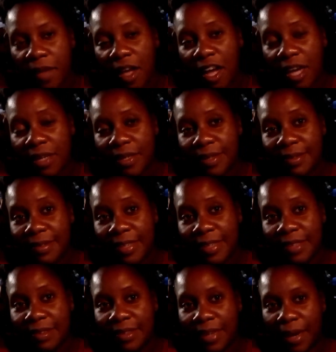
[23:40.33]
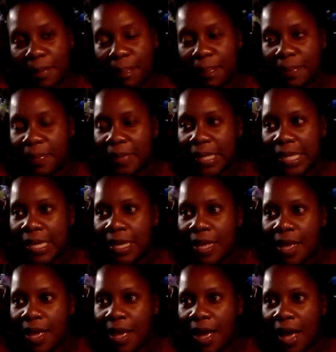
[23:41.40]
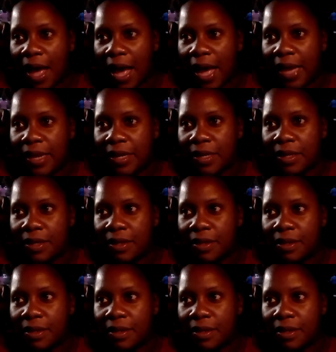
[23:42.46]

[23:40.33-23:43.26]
on this dating app, and